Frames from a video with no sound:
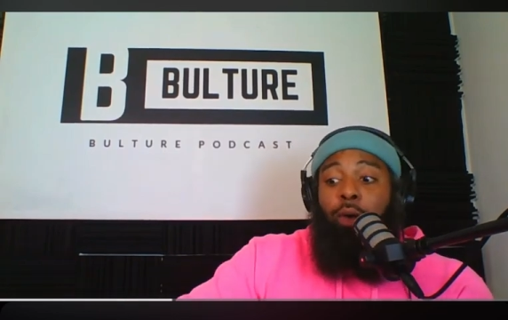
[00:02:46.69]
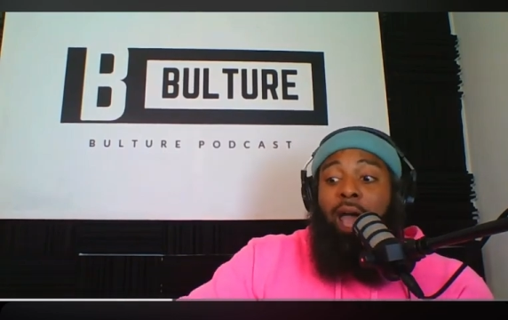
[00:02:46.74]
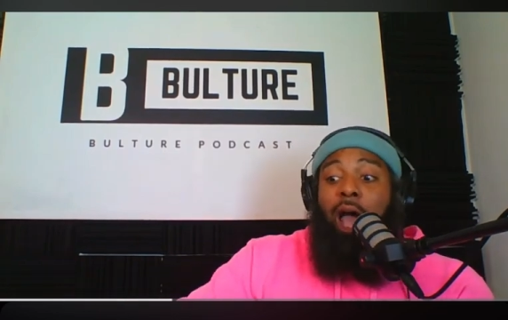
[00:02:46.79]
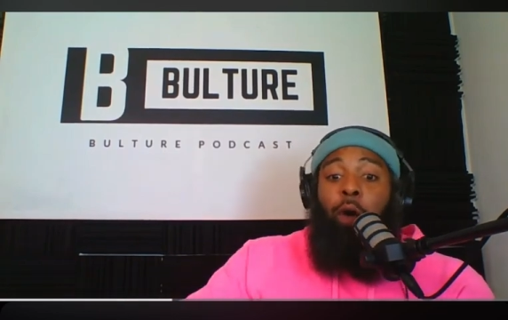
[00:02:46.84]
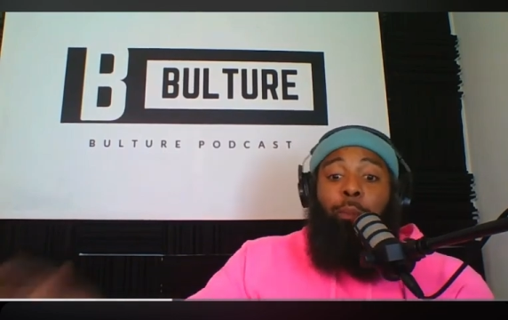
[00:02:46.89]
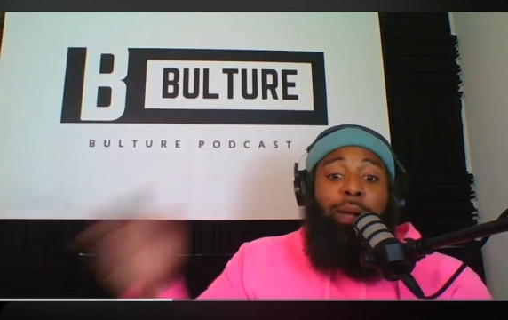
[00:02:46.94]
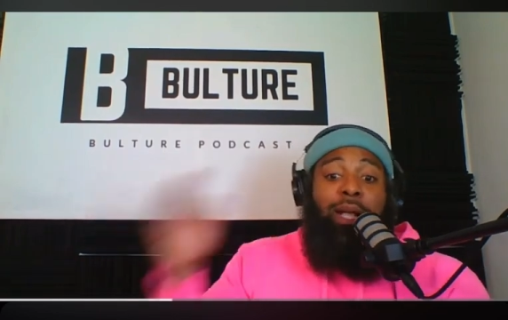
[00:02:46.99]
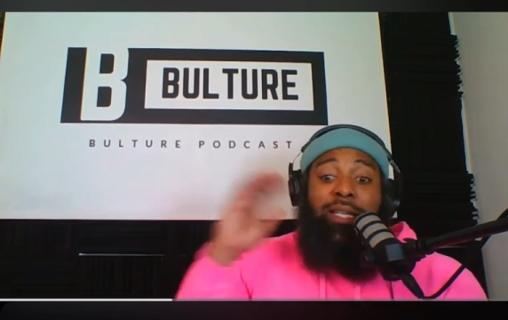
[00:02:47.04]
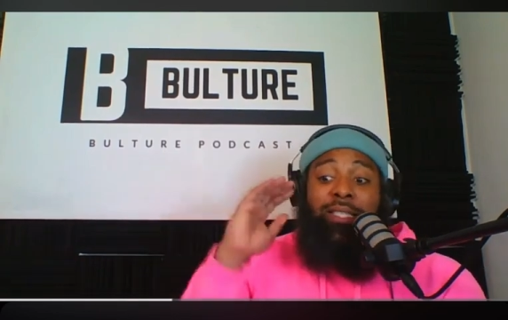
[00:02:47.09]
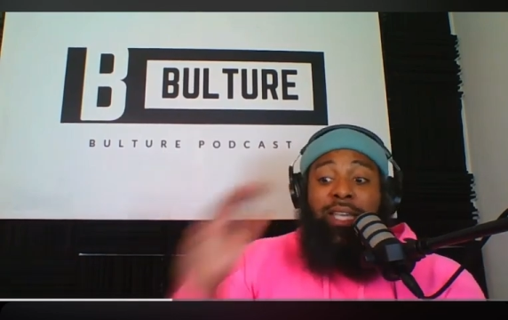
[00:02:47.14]
count
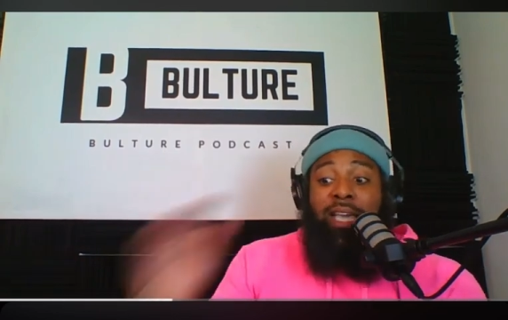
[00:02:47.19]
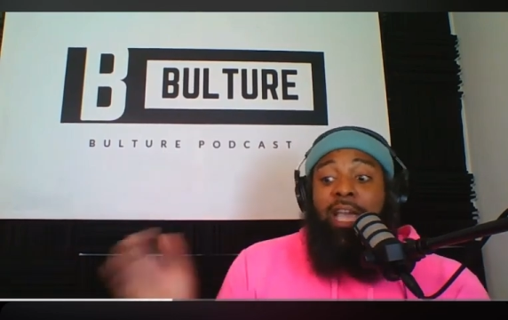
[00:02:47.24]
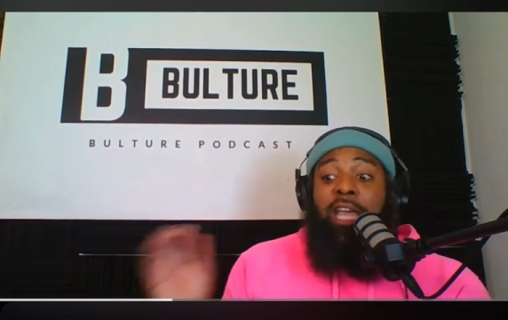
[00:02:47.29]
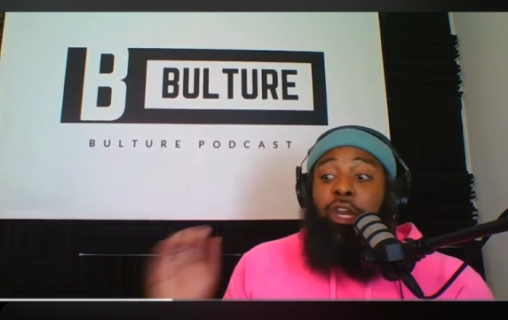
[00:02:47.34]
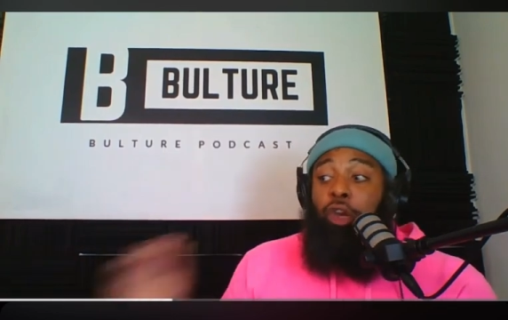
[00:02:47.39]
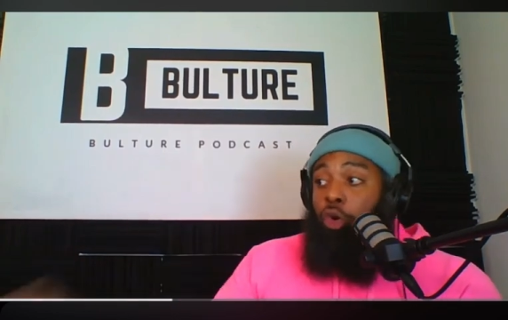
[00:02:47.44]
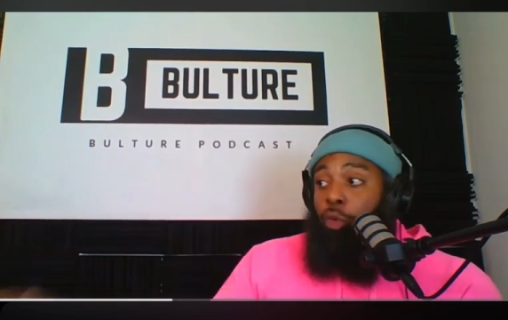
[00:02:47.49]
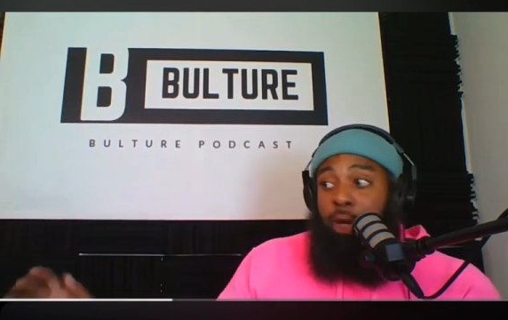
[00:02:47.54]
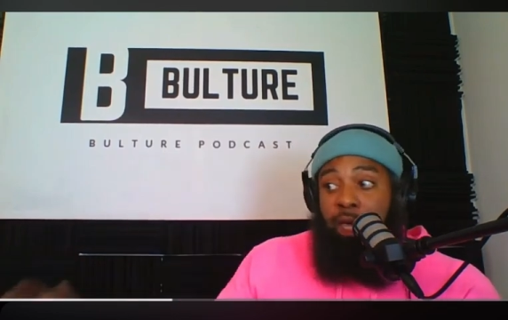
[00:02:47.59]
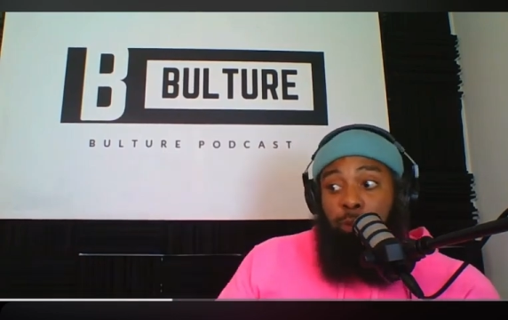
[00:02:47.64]
because he
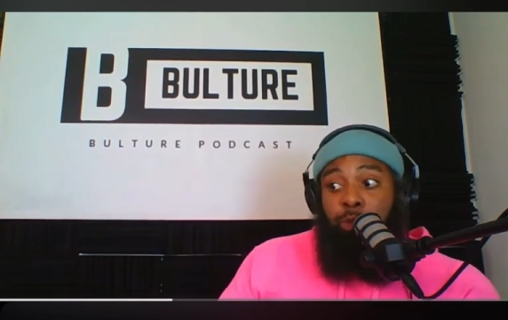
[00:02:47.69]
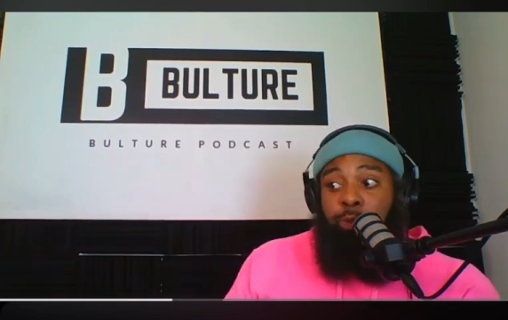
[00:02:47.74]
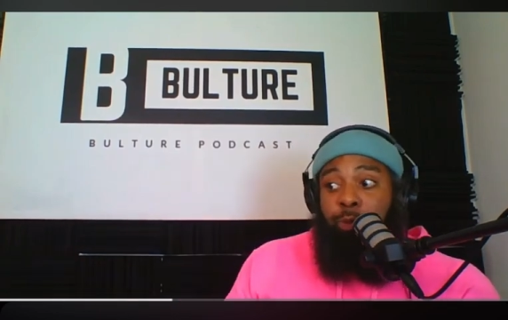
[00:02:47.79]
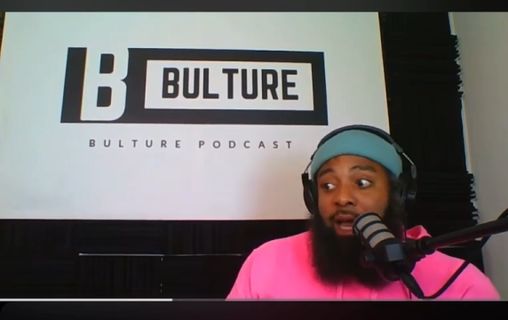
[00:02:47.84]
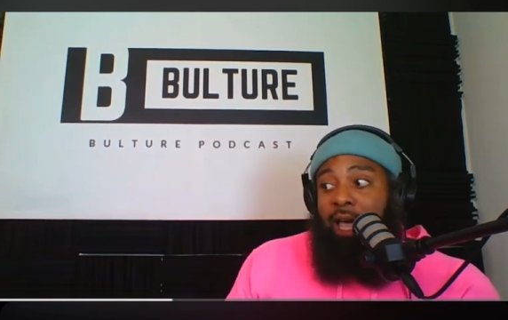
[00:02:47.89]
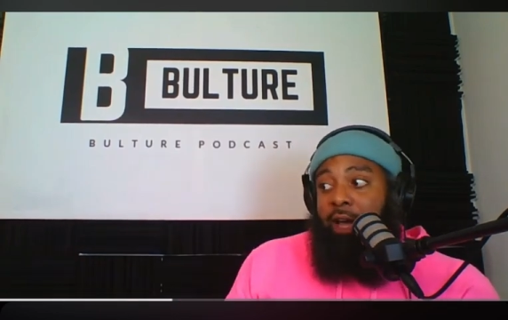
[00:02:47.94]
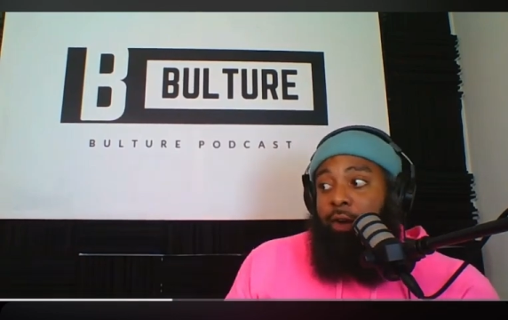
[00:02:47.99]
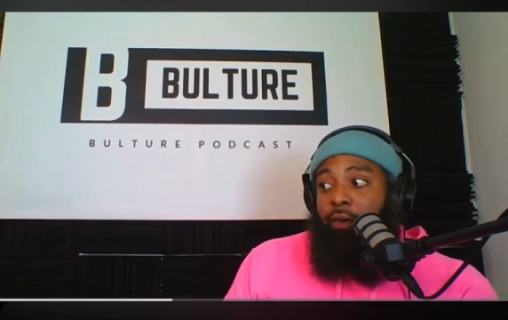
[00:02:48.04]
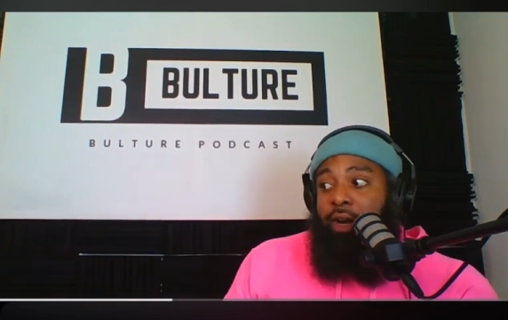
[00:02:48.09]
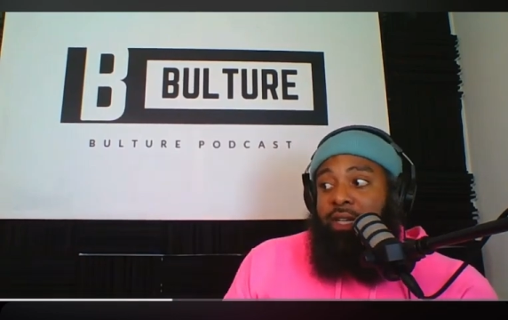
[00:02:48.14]
knew he was
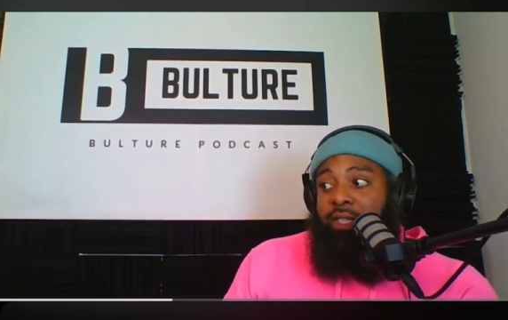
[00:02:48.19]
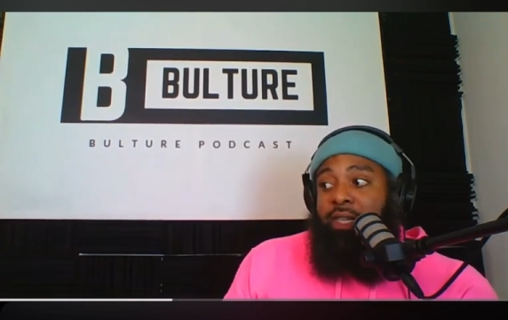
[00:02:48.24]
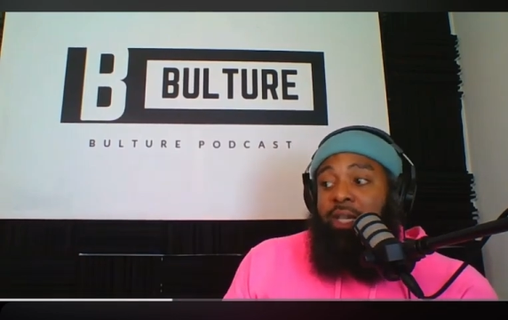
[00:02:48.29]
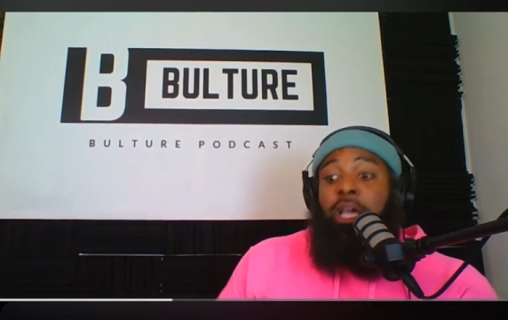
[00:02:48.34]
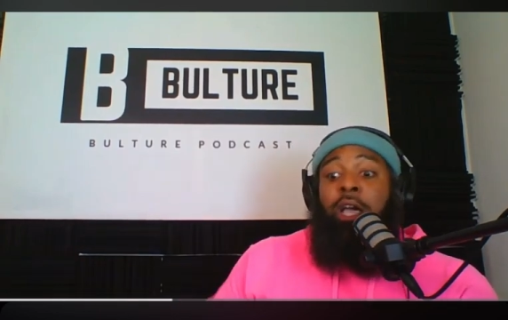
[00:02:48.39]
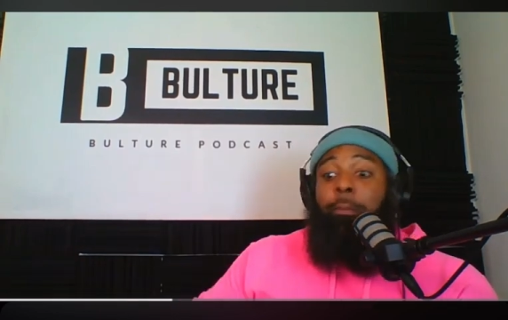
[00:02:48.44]
playing crazy.